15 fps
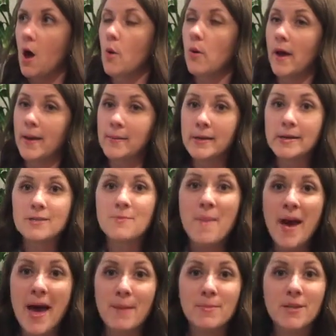Well, Haman gets
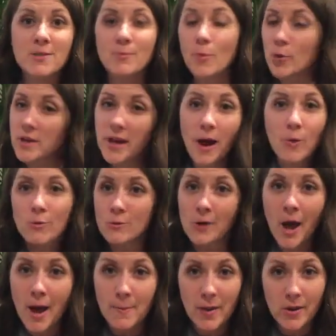mad because Mordecai will
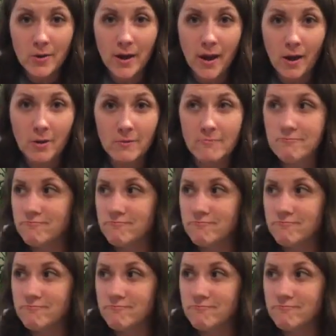not bow down.